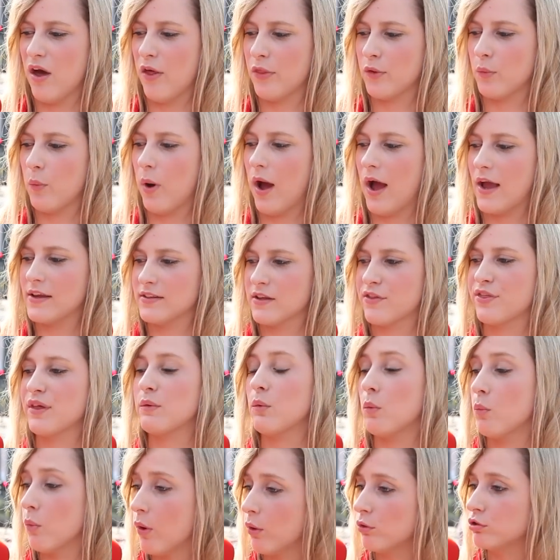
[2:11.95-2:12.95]
Otherwise, I
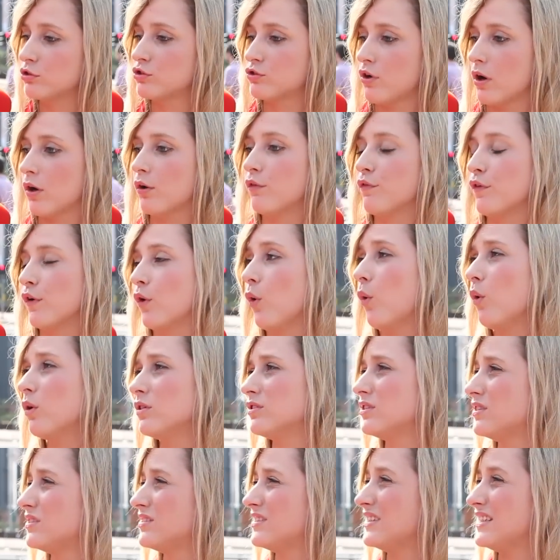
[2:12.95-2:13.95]
think we will struggle for
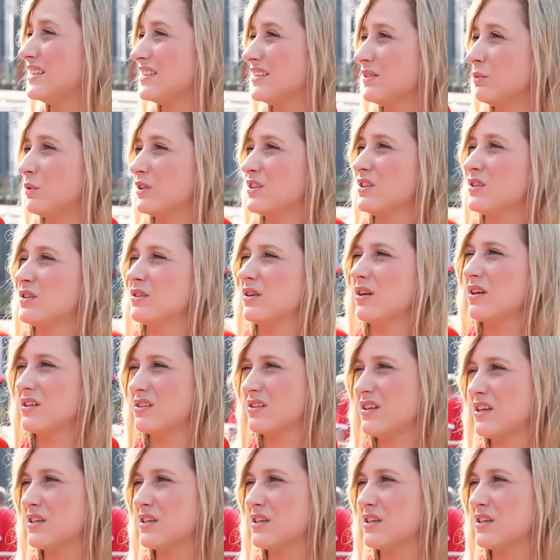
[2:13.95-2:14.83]
goals this season, which is, is